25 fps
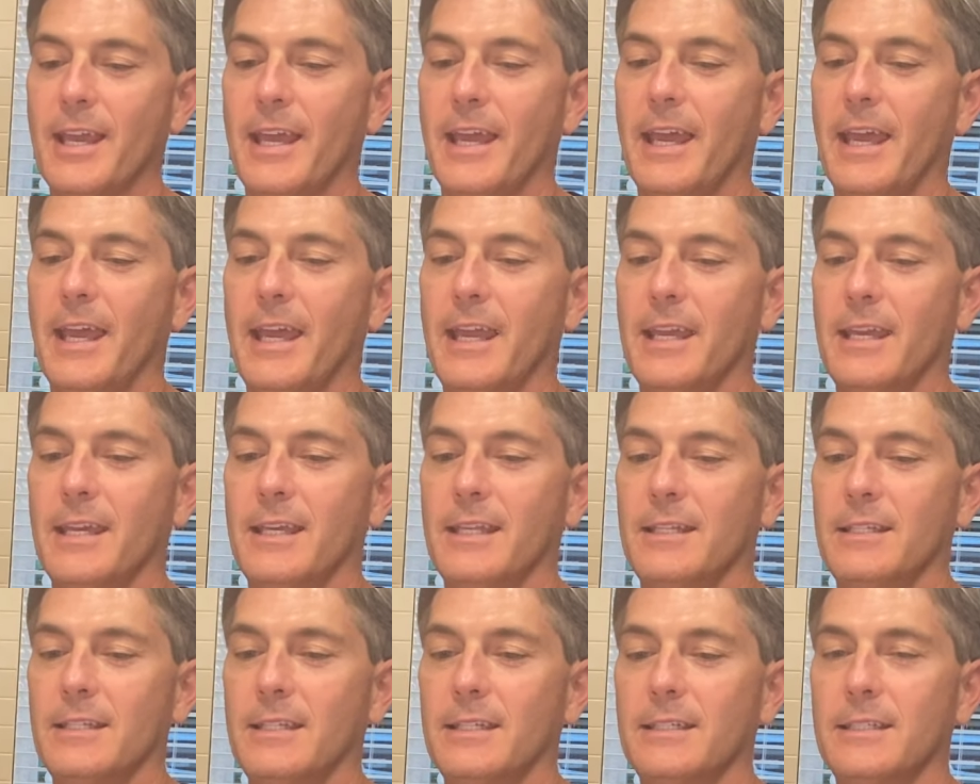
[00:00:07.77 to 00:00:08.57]

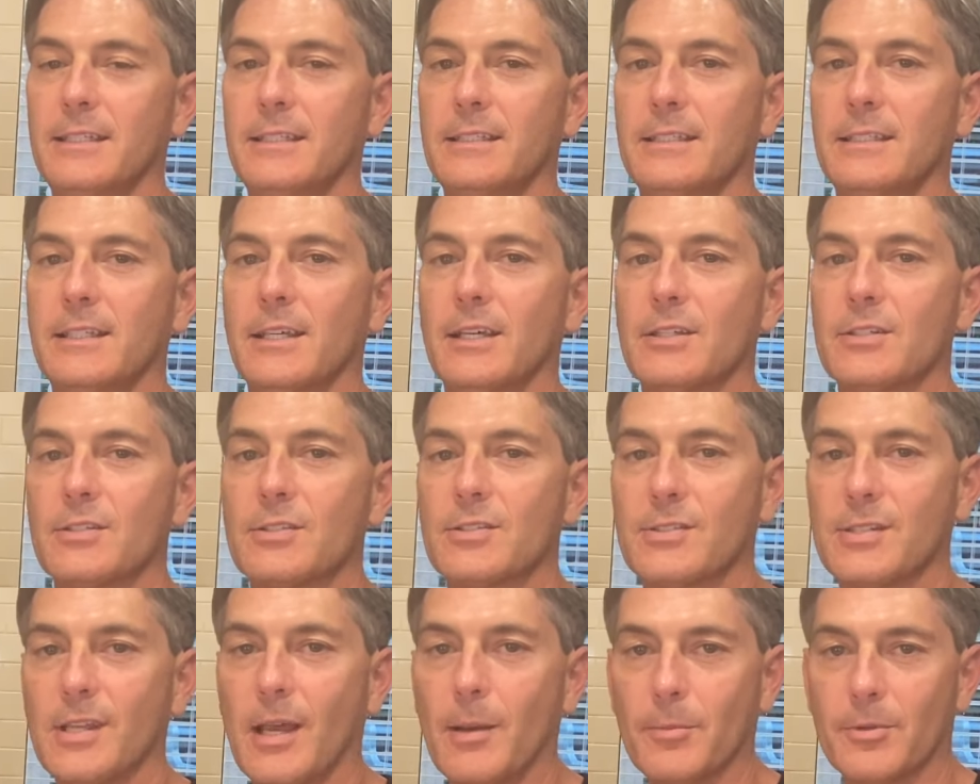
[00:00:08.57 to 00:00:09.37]
and in
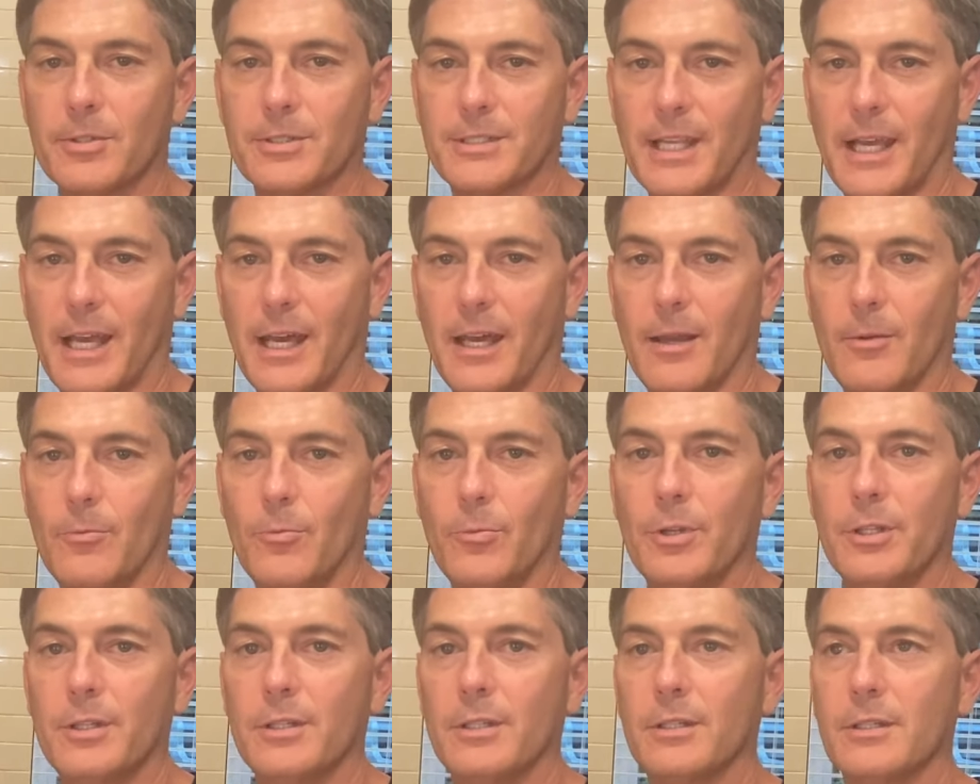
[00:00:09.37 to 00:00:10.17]
summertime
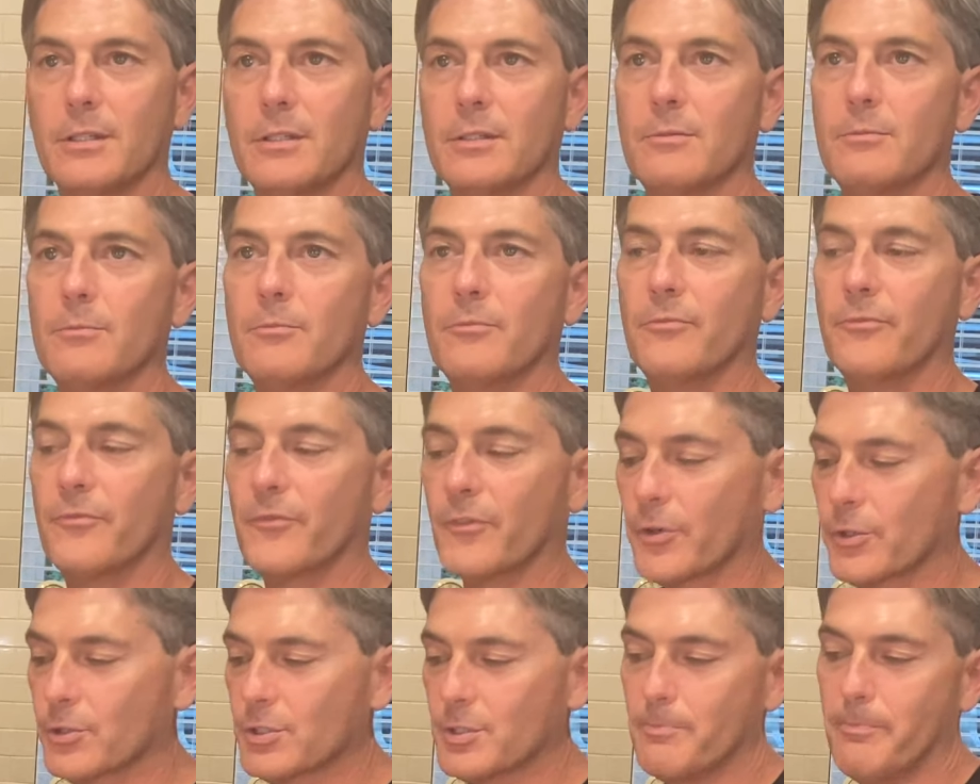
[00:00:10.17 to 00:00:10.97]
when the
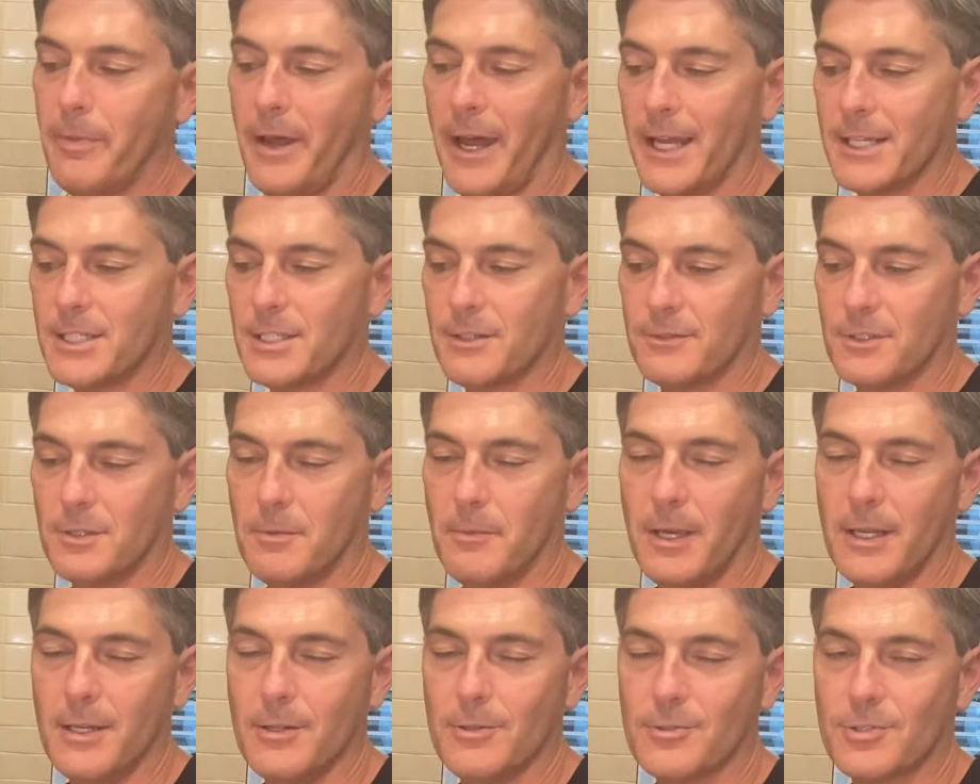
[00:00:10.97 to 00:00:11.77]
first batch of
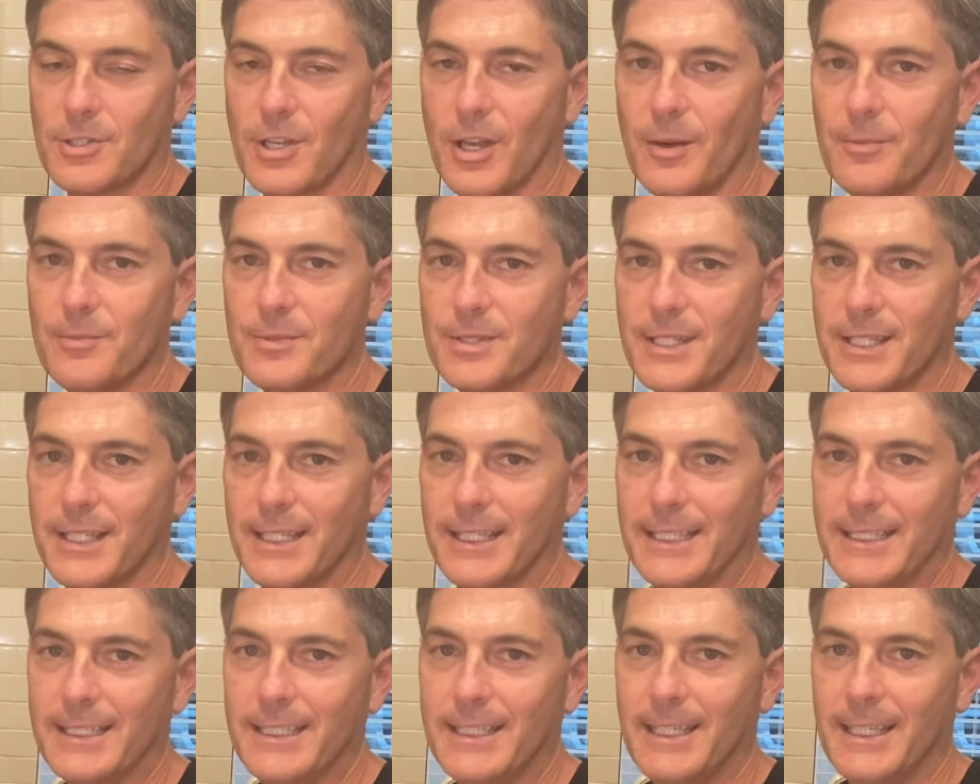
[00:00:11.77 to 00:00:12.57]
tomatoes comes
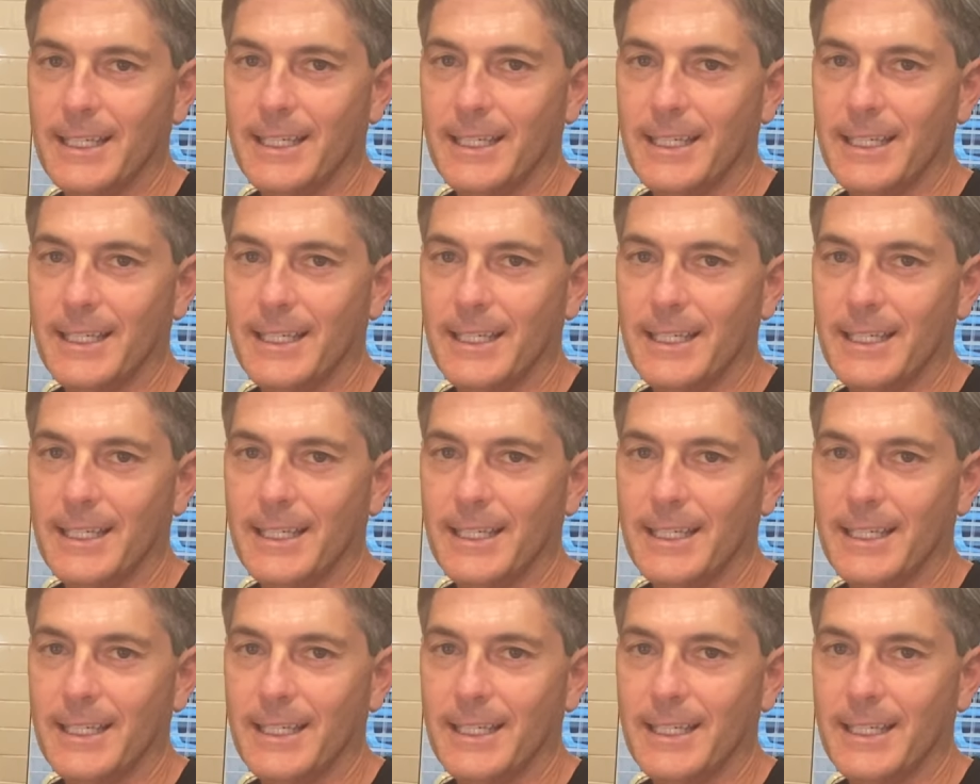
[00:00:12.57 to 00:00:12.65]
in,